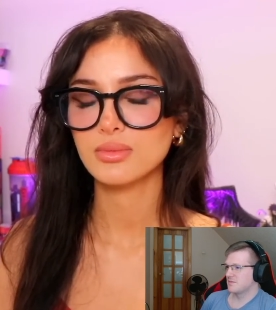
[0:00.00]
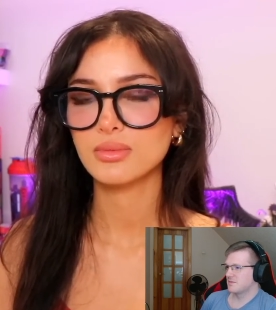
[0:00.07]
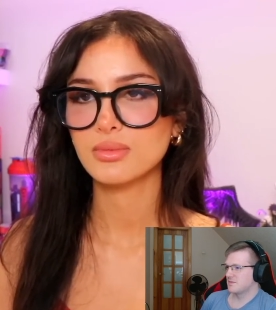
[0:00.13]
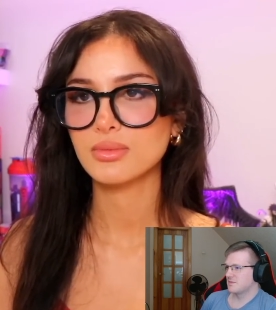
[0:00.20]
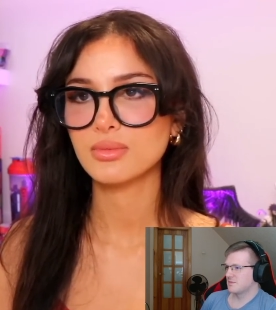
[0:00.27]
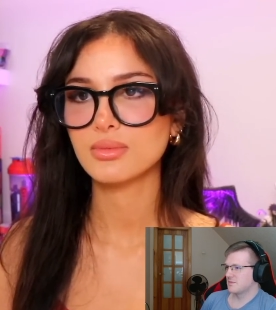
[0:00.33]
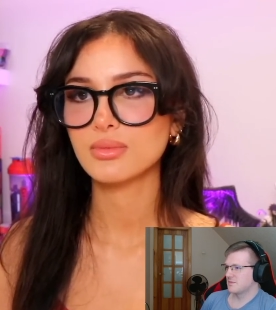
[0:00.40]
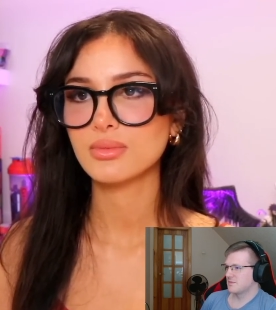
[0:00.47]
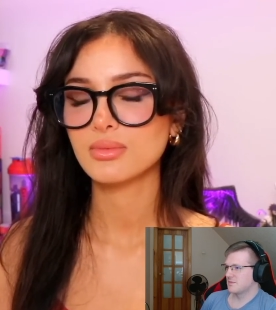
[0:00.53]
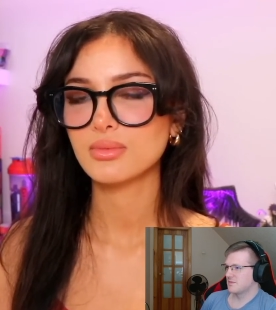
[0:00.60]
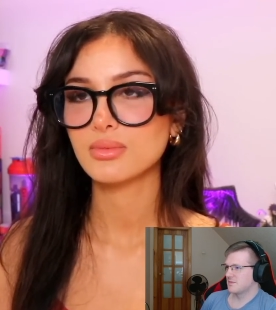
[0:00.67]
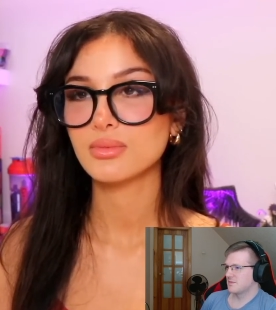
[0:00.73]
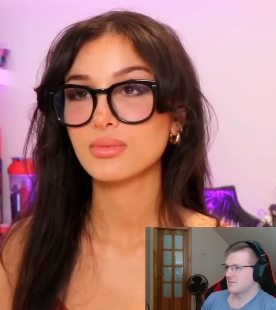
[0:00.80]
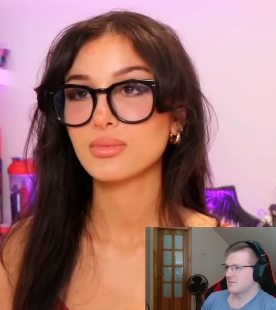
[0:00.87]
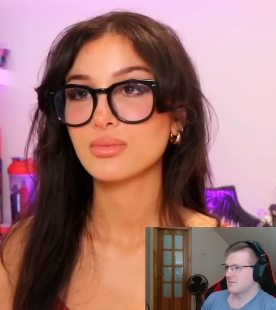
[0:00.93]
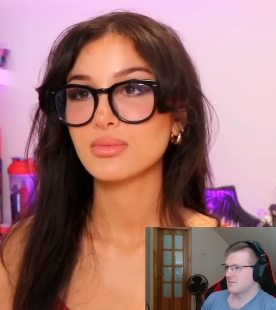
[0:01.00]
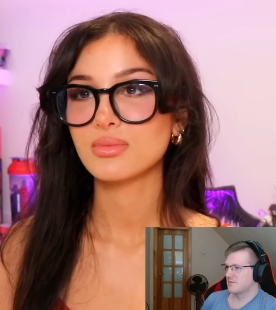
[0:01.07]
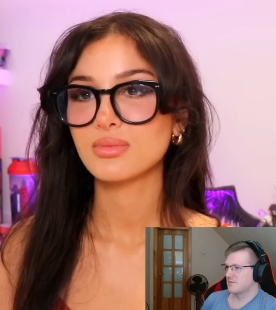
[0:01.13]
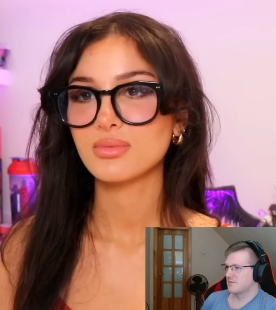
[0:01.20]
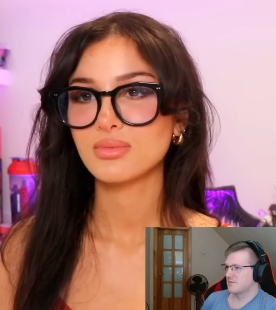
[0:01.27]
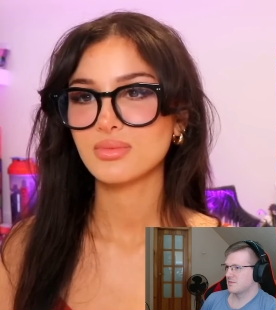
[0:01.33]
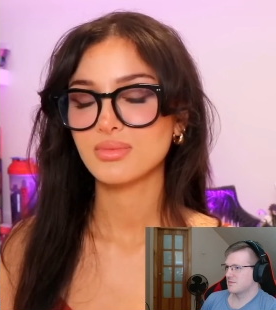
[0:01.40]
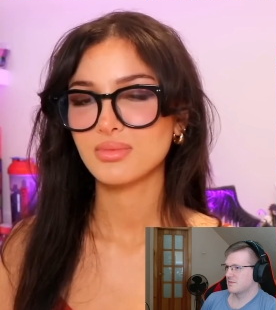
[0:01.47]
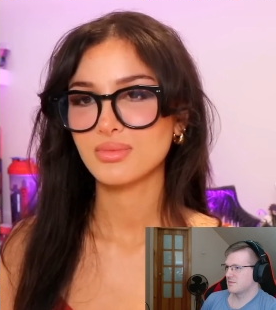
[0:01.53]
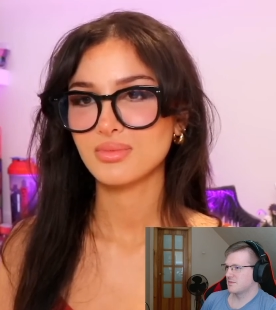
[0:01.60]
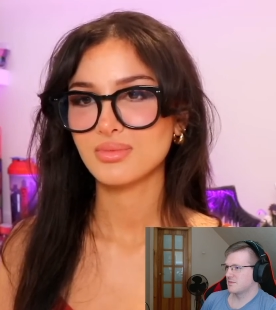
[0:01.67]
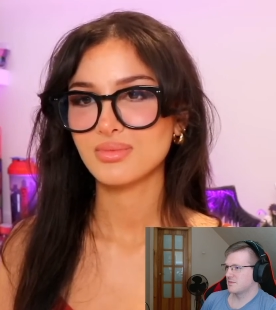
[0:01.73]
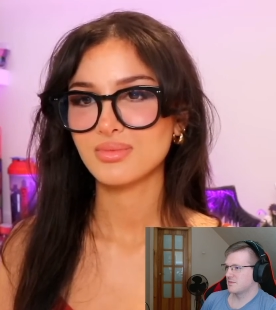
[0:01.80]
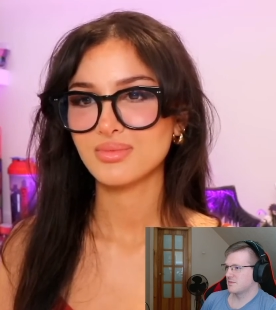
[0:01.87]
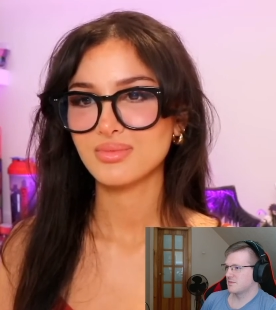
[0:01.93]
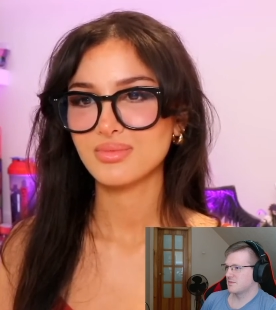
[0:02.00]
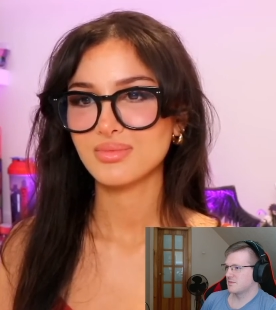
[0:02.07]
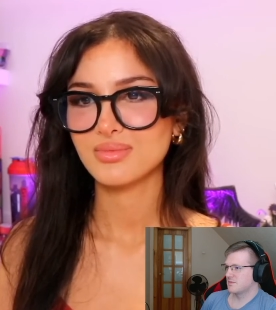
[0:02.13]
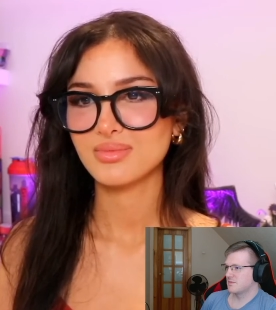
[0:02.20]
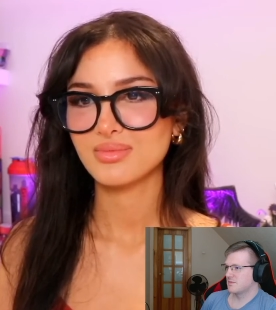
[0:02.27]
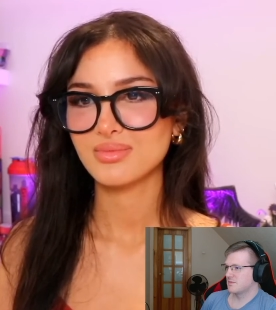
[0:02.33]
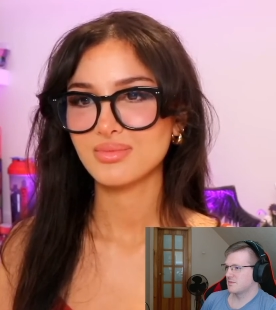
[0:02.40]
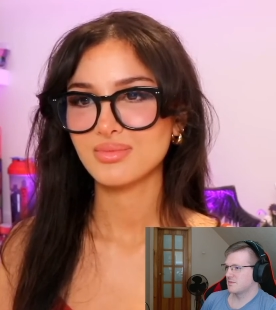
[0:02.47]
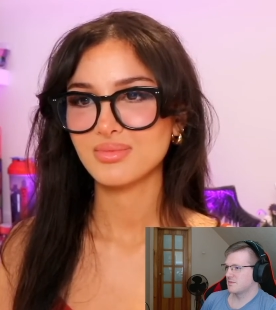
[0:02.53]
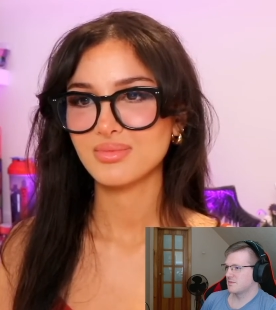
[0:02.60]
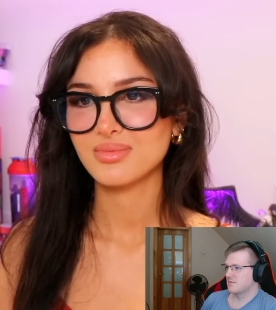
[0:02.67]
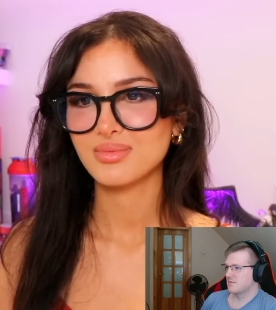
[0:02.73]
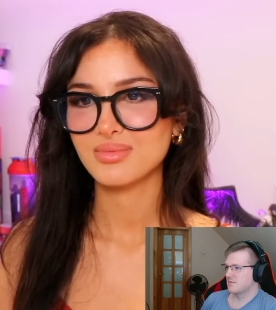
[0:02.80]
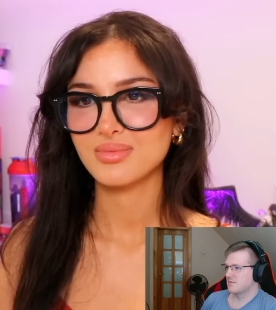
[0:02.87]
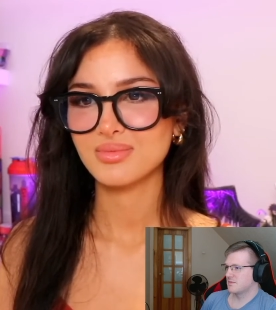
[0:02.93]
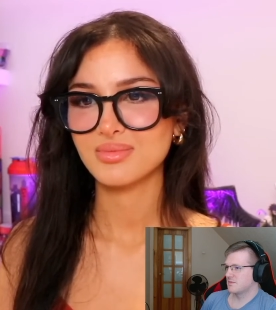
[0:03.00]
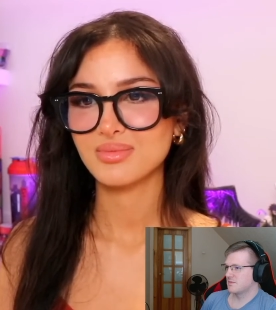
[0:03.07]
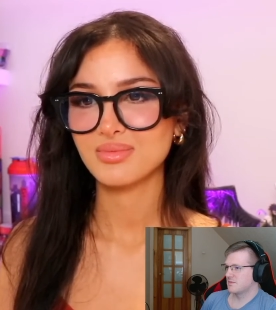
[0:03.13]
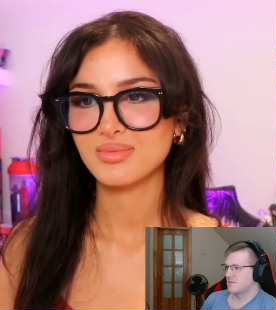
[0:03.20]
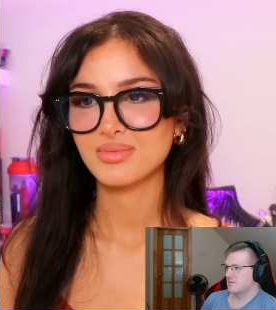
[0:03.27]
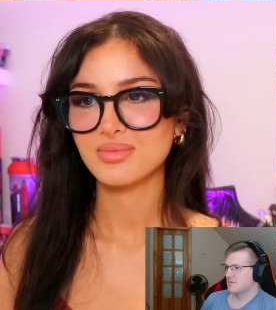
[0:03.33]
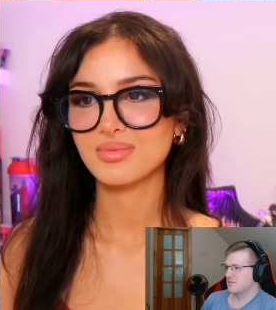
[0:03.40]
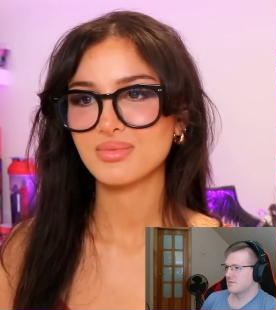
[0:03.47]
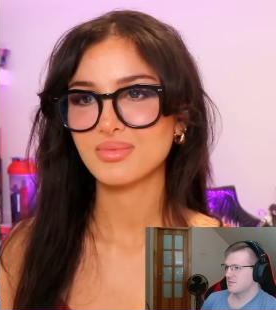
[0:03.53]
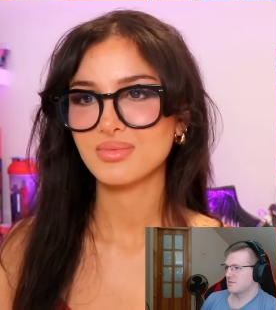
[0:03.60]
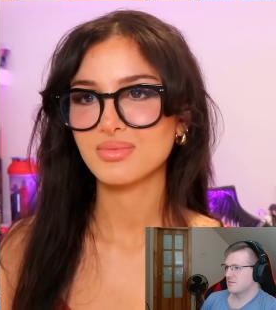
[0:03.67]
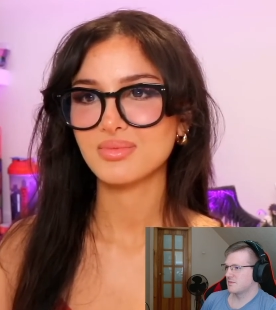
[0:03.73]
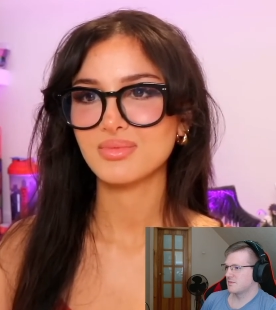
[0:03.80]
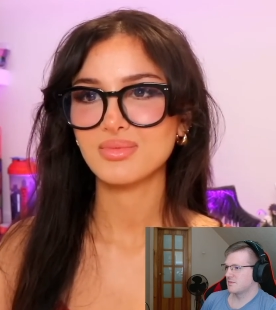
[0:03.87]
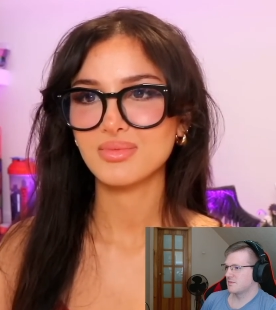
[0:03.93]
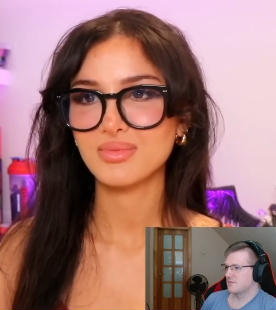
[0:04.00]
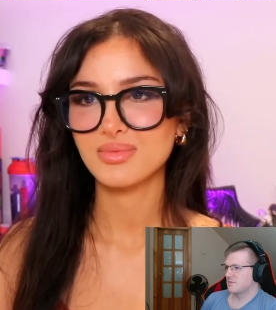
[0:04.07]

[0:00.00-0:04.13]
No one is speaking in this clip.